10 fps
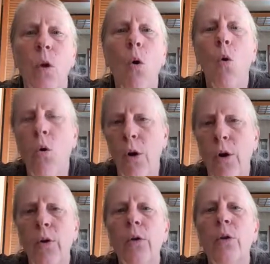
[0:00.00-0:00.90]

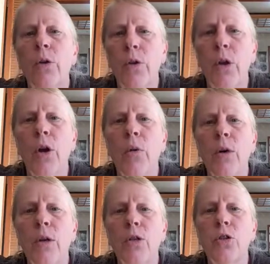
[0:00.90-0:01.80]
or,
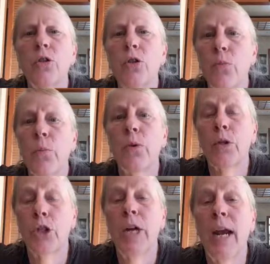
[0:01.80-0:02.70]

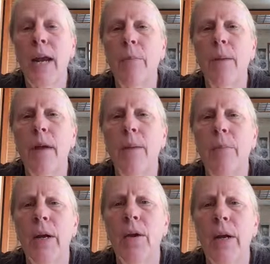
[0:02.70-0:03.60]
super shame
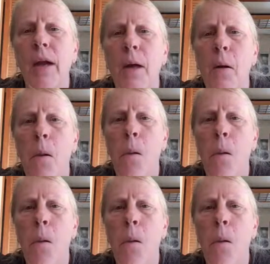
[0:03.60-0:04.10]
and bury it.